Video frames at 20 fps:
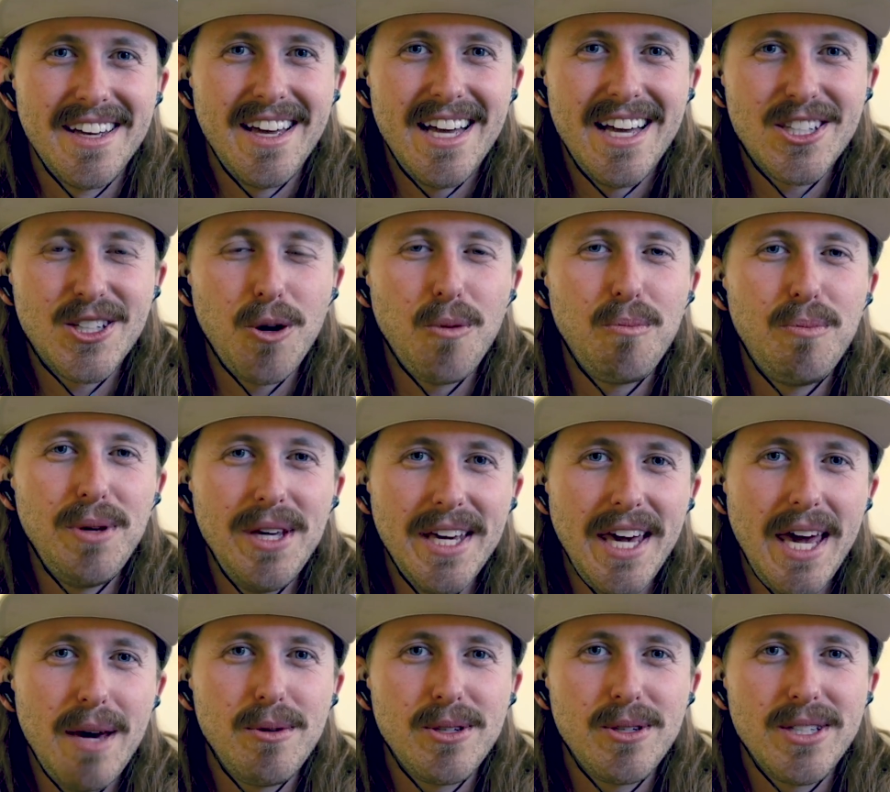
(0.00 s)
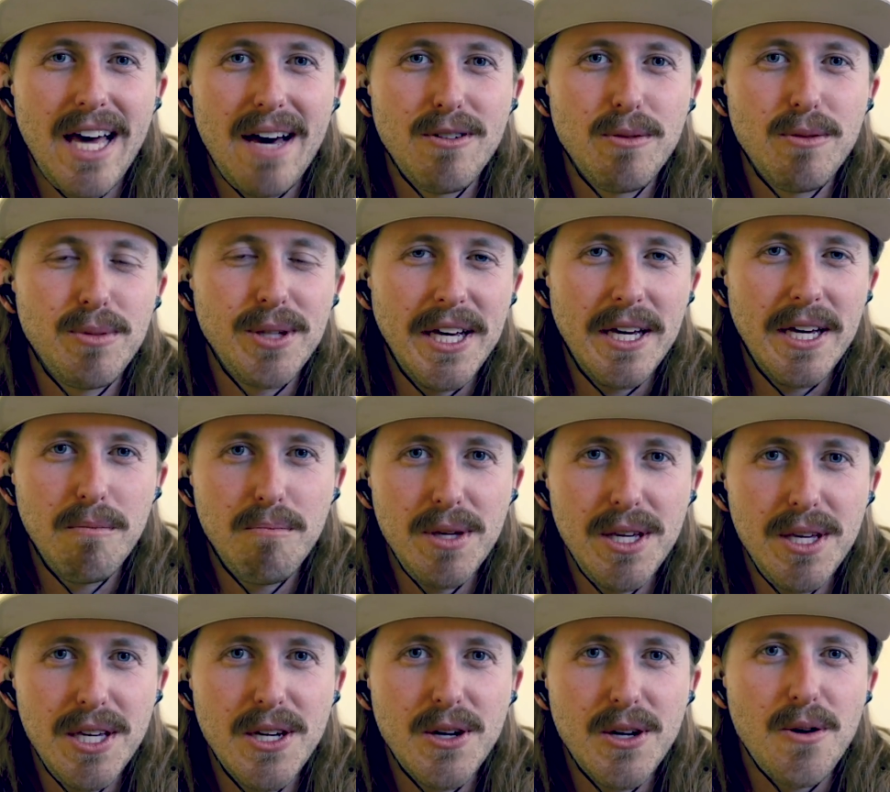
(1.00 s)
And so being able to have a plan
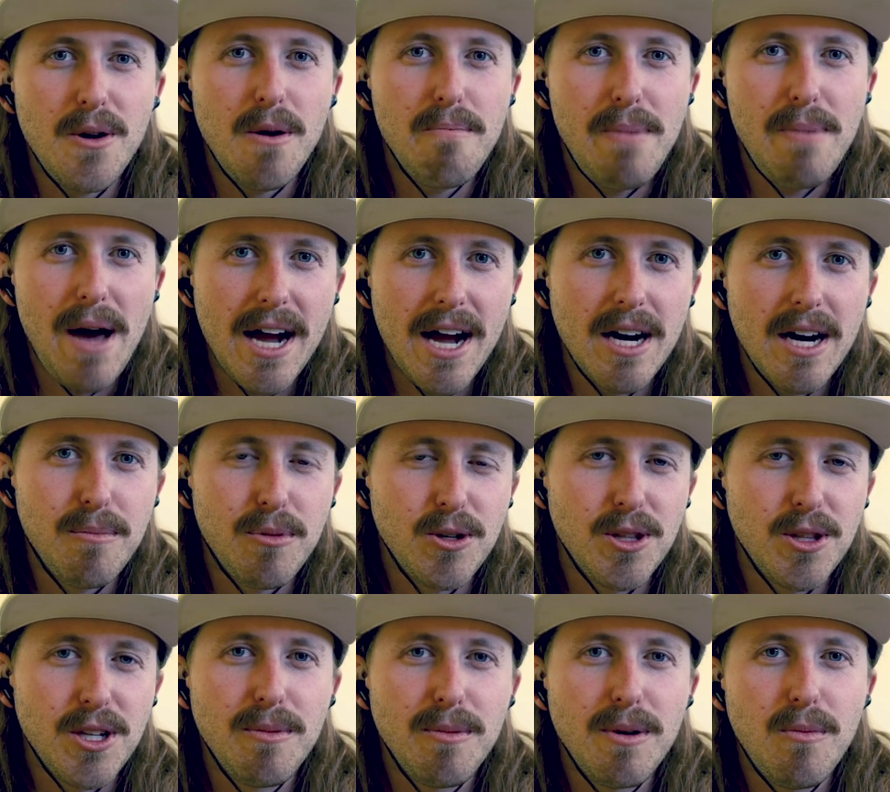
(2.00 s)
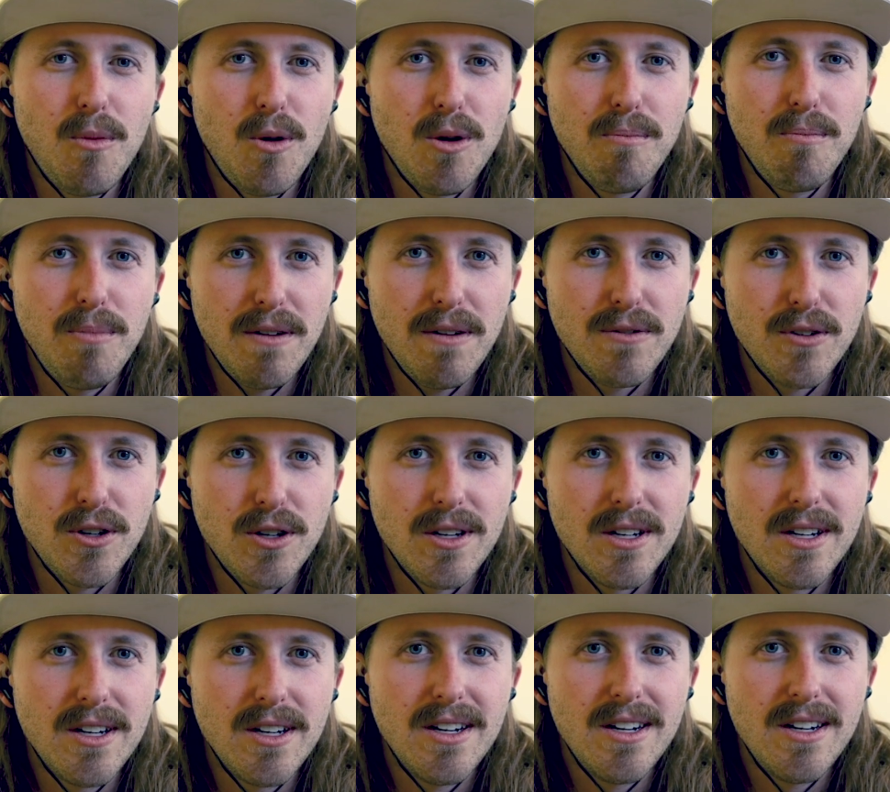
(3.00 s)
B or a backup or a little bit more
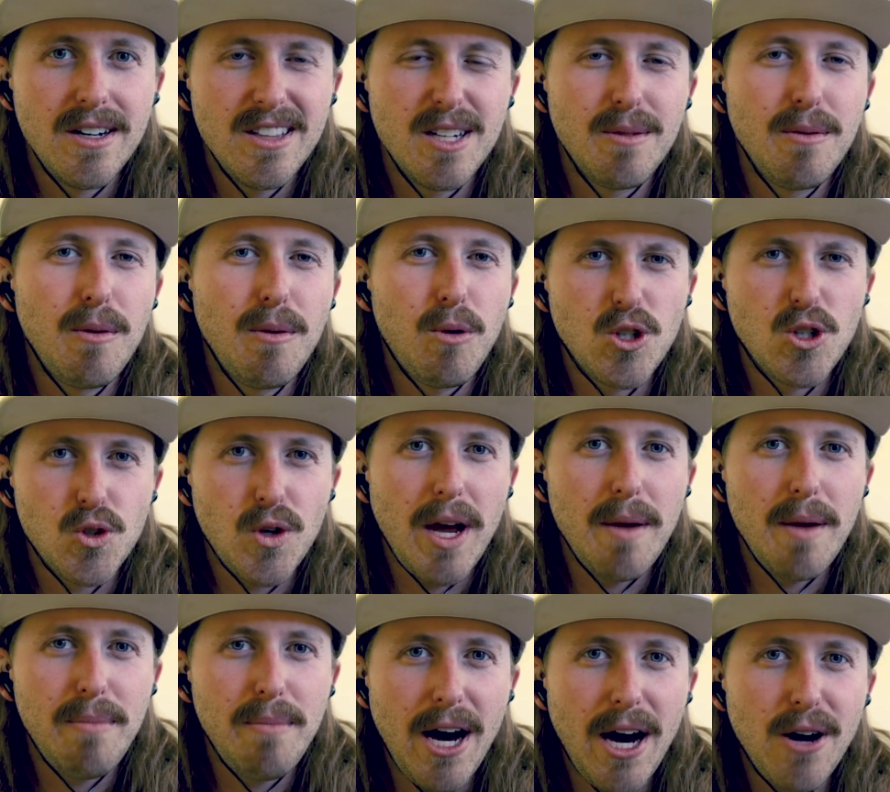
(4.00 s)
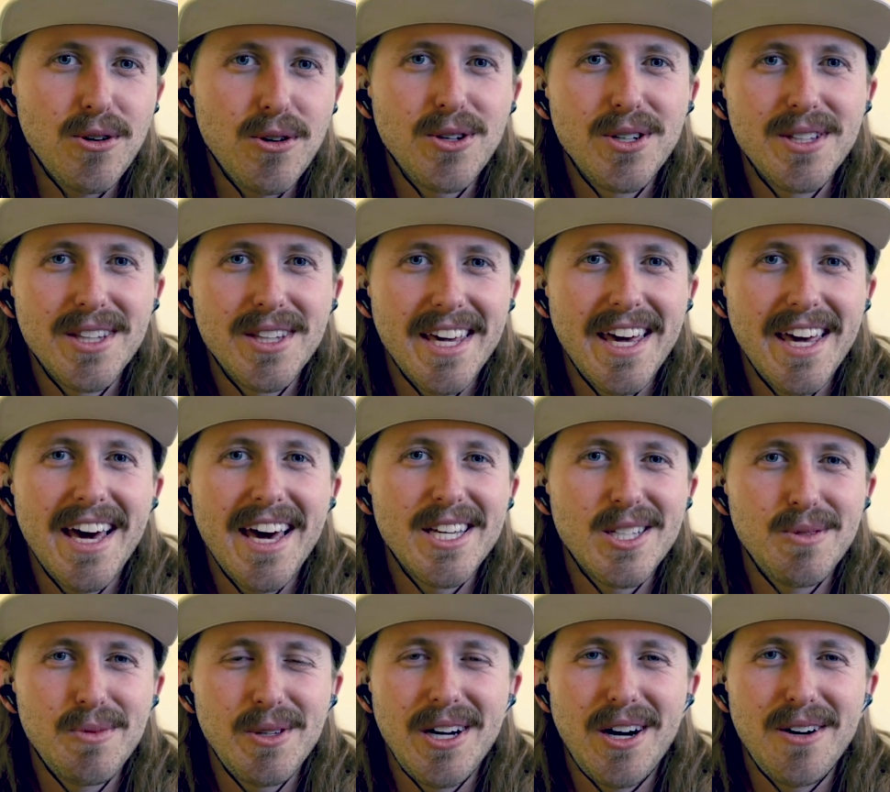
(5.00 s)
buffer, a little bit more dry powder in the keg,
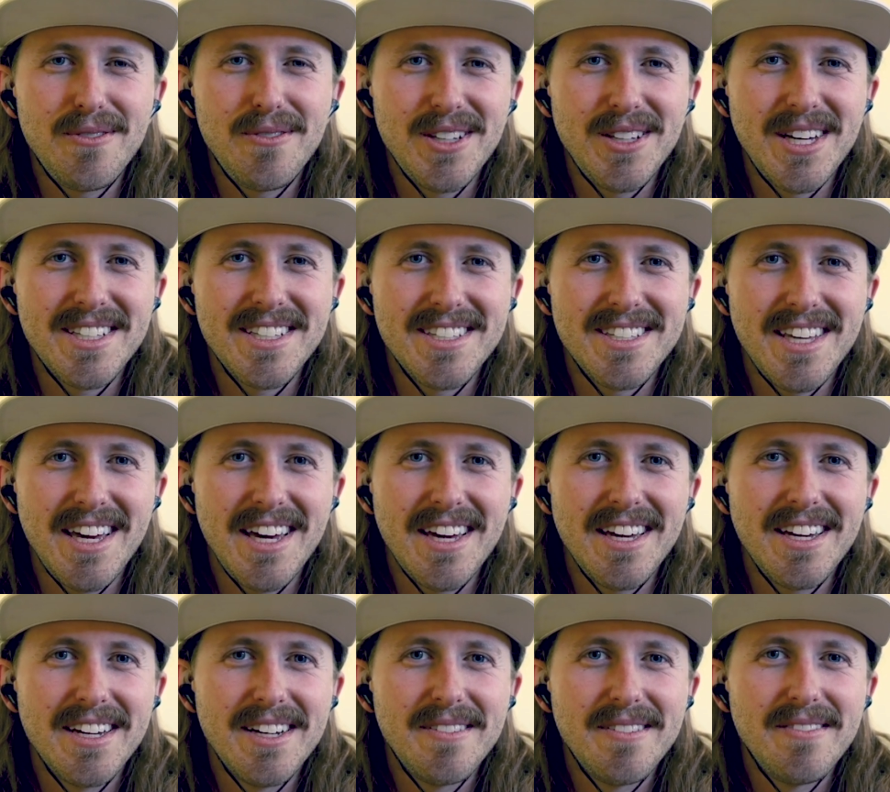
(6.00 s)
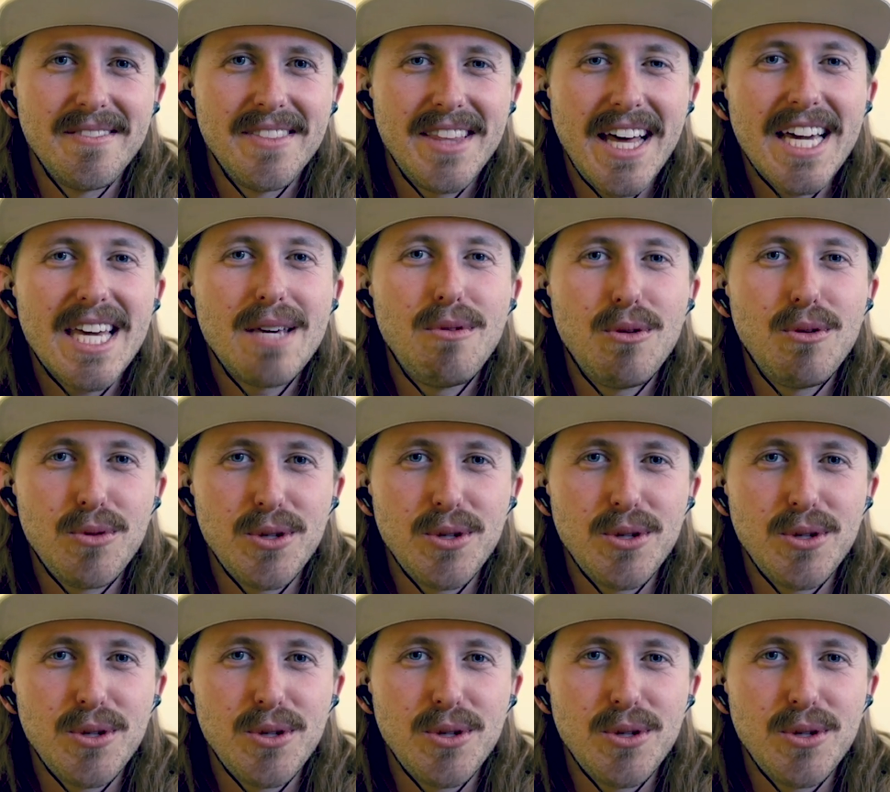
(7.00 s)
as we often like to say, that could be